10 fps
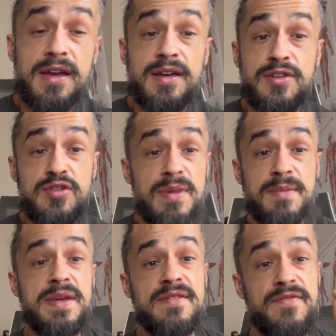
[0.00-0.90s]
You might
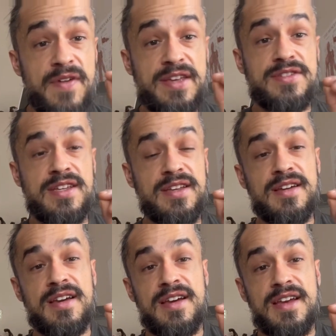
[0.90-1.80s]
be
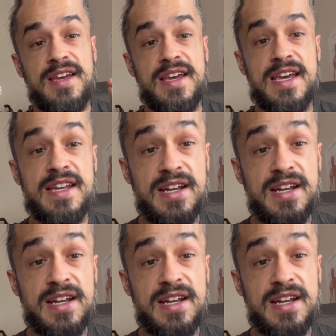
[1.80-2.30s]
investing in a